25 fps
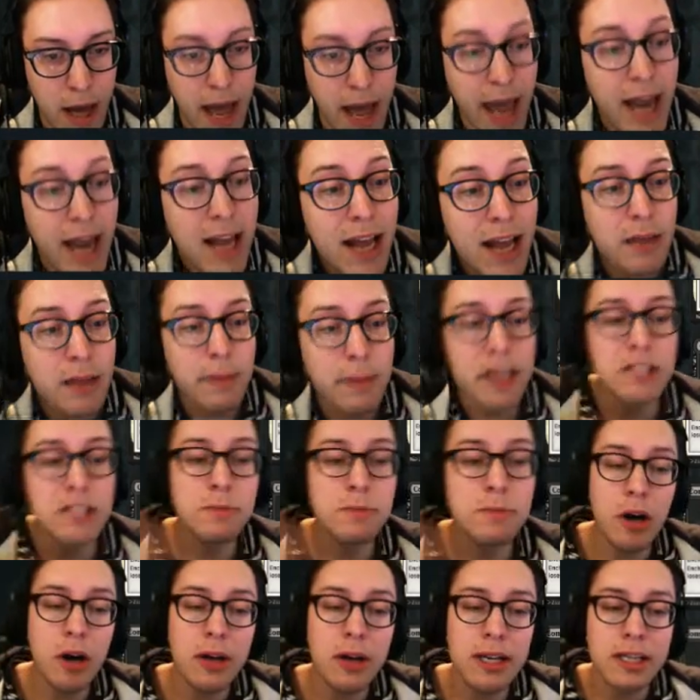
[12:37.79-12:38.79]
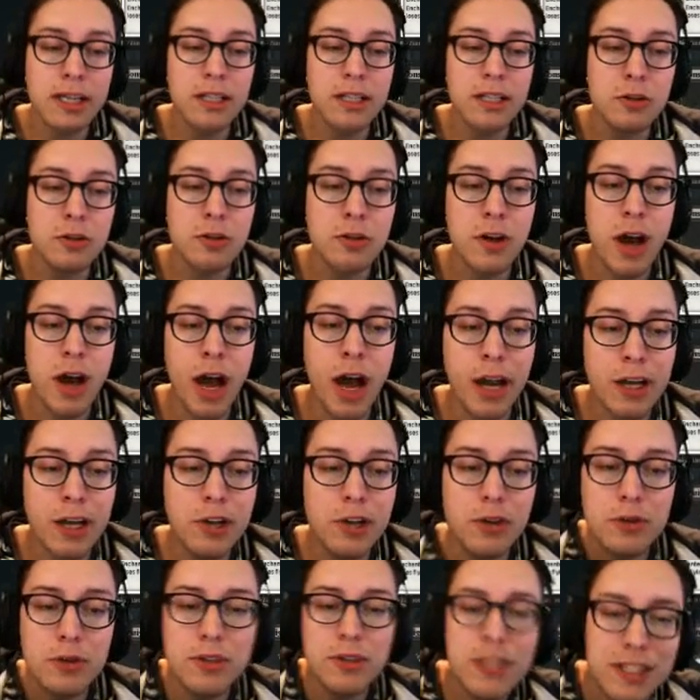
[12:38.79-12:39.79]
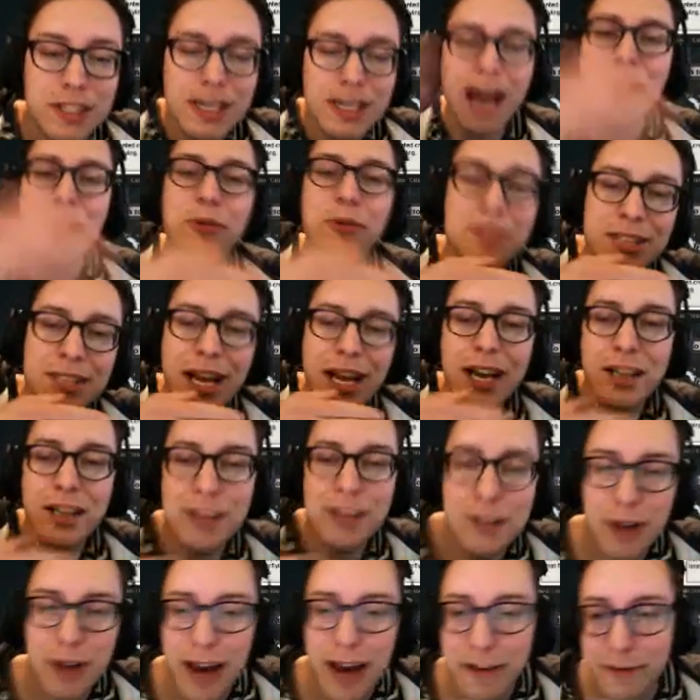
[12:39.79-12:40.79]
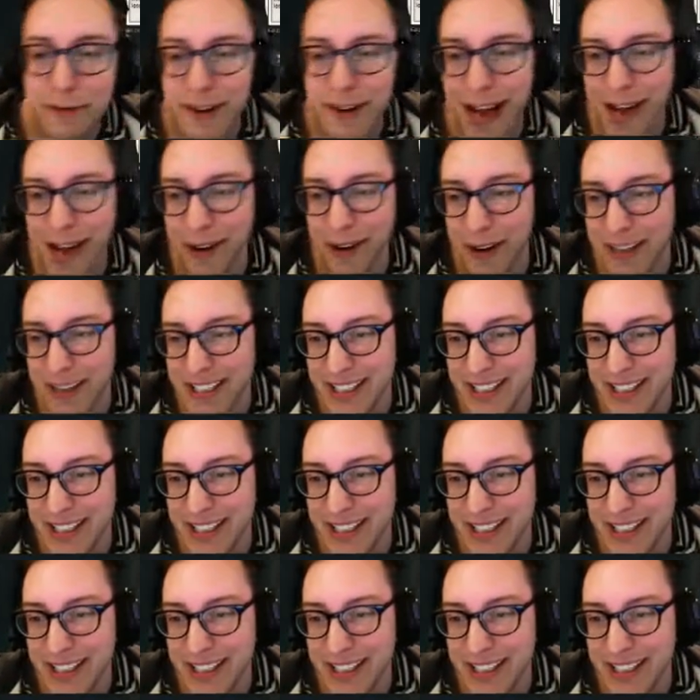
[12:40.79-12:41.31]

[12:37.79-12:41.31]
And the best part is I can use this outside of the draft now.